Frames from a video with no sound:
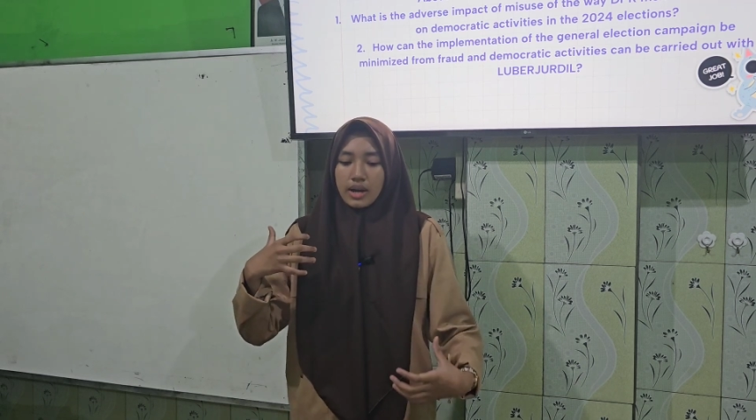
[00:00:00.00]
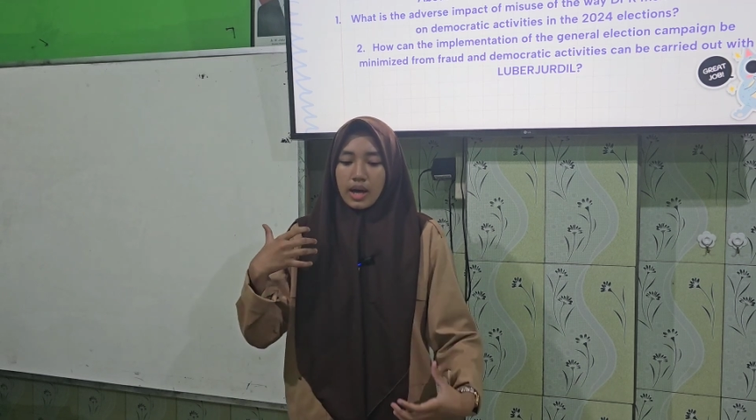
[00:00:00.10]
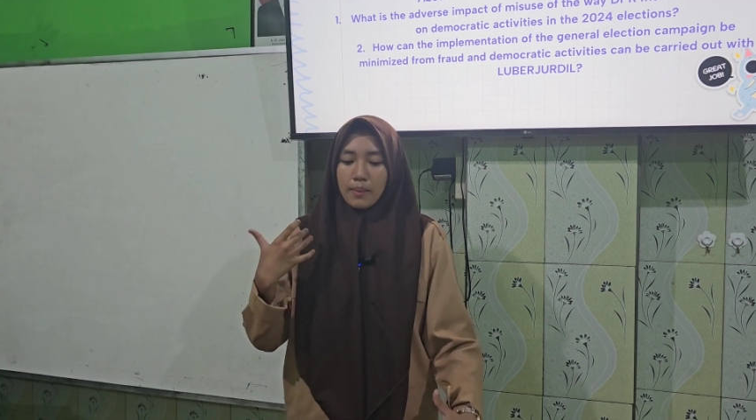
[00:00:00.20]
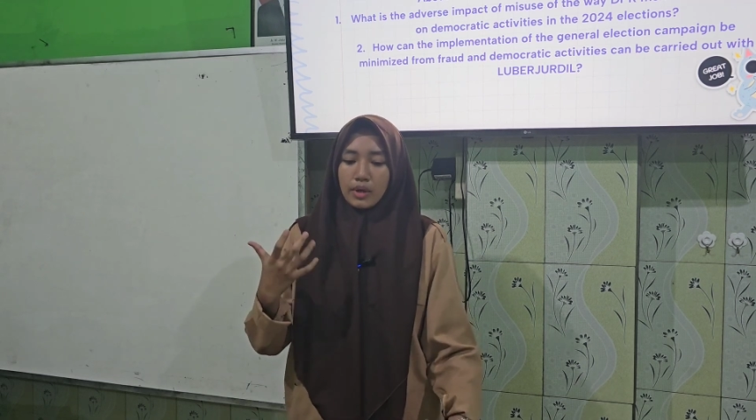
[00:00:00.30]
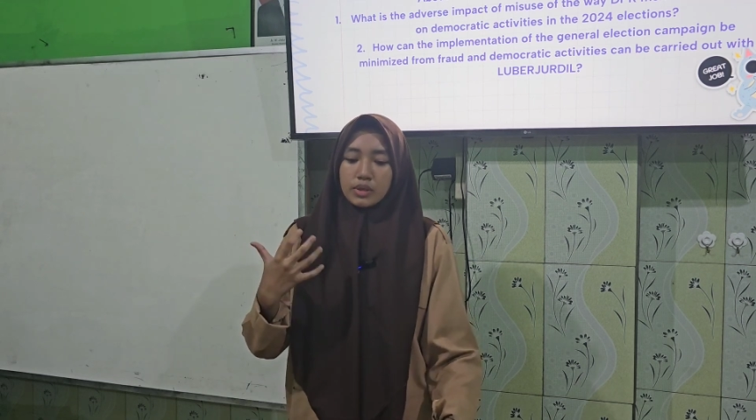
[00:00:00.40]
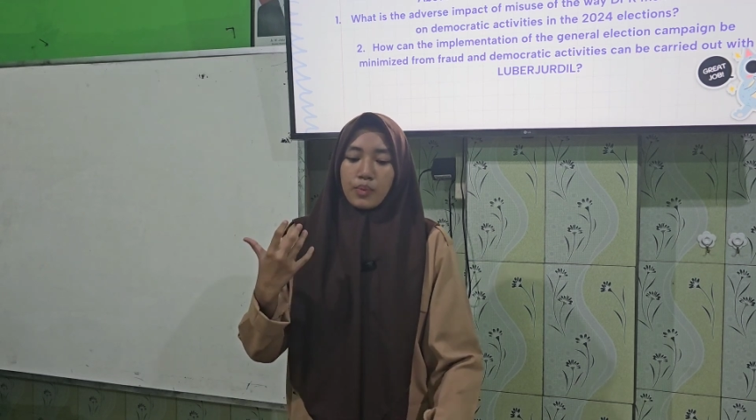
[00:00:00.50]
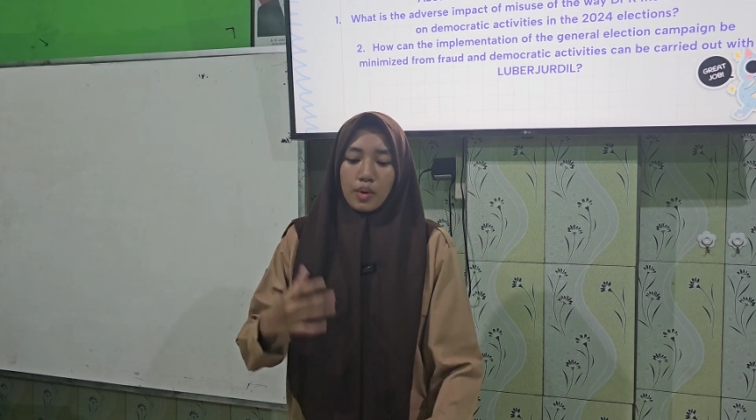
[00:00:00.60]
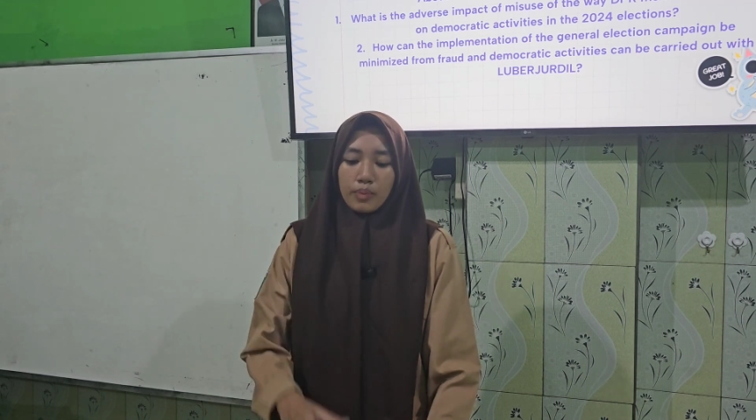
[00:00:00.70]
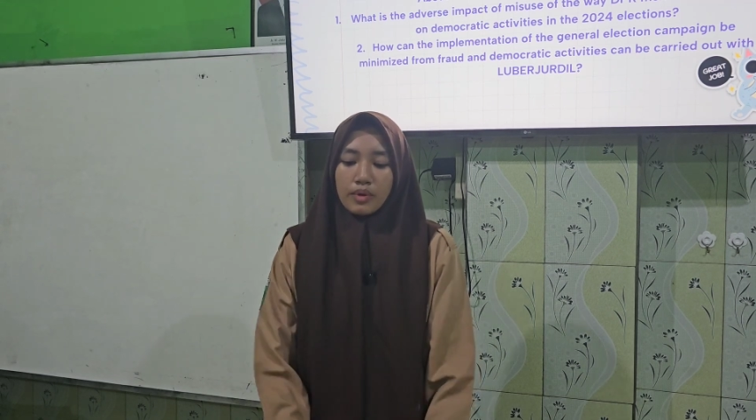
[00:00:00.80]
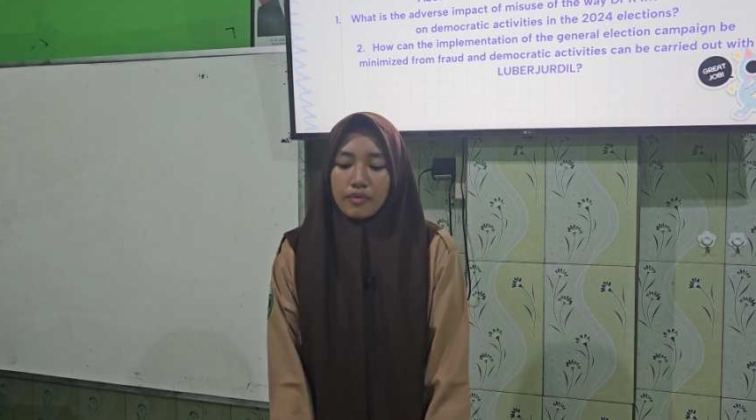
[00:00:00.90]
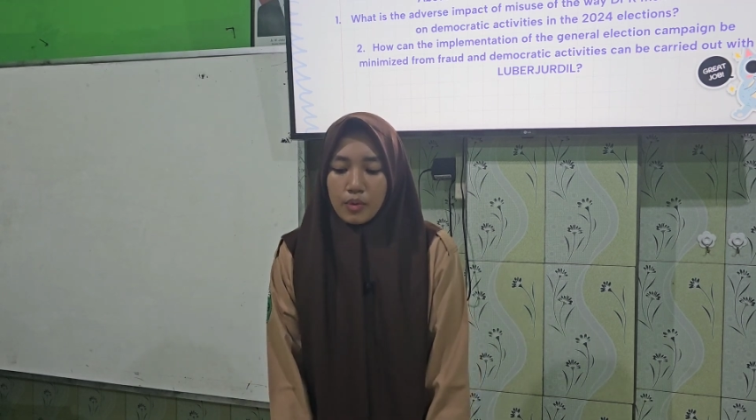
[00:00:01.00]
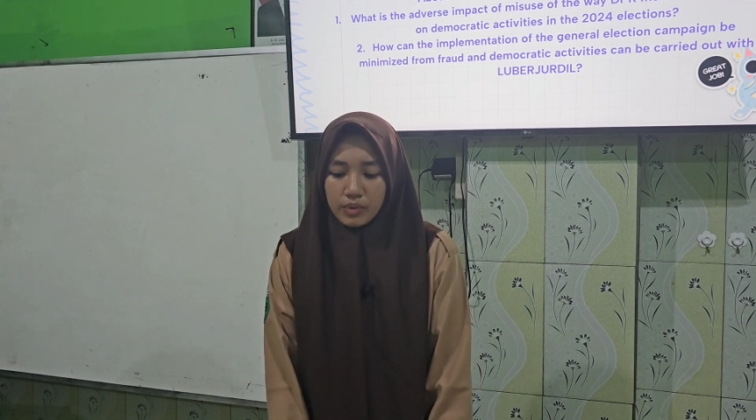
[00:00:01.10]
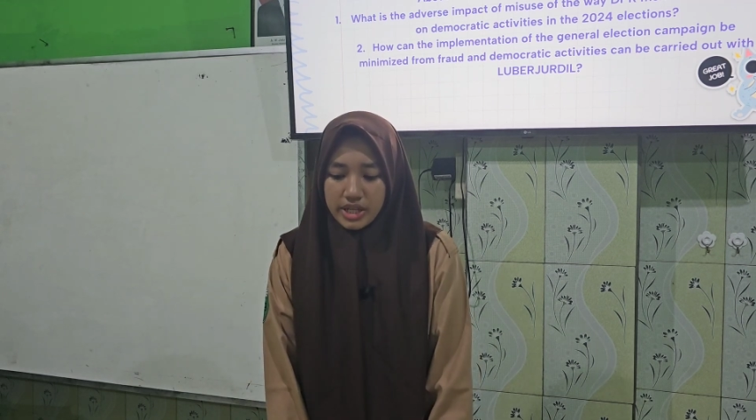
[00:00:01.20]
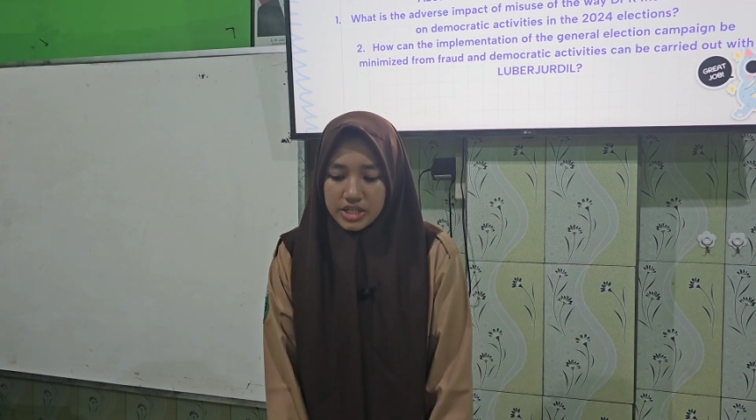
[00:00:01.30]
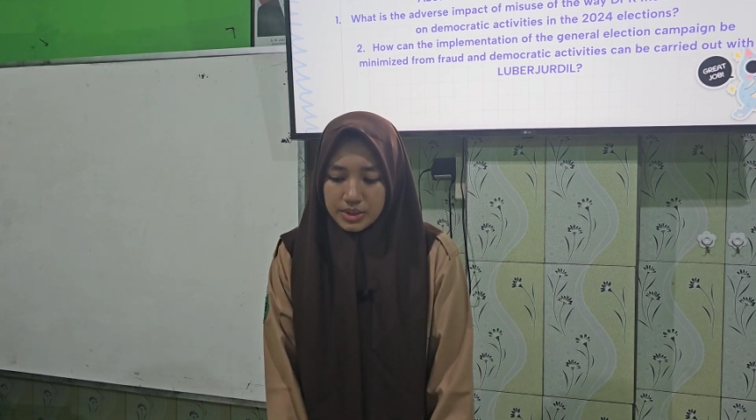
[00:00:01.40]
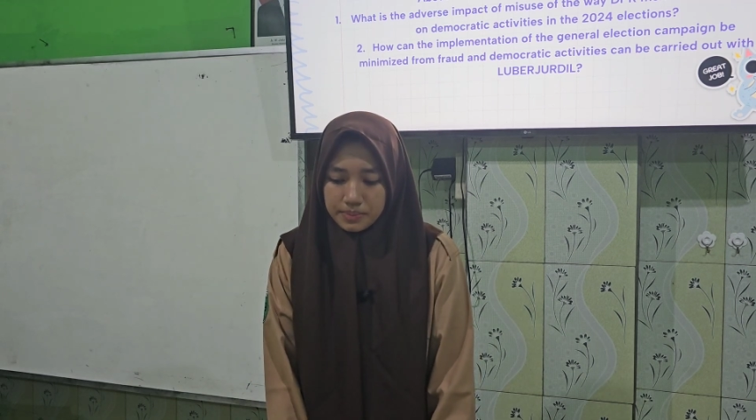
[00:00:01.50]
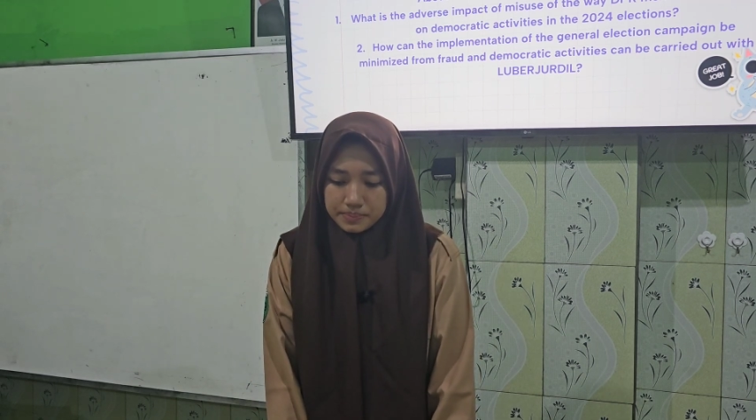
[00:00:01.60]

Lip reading: about the problem formulation.